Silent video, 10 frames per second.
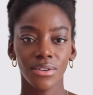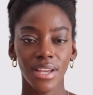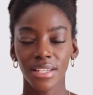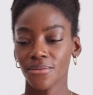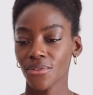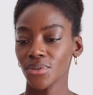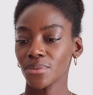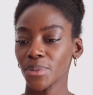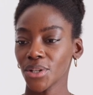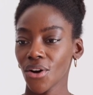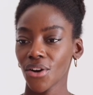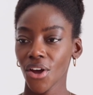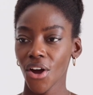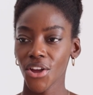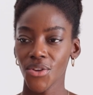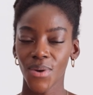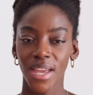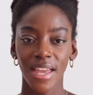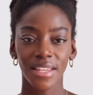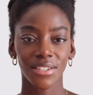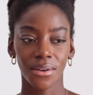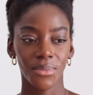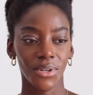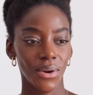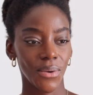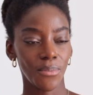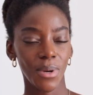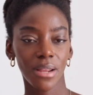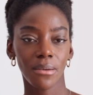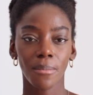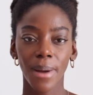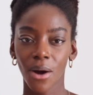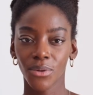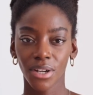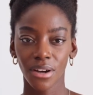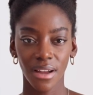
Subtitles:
You can get some frozen banana, you can get some, peanut butter powder.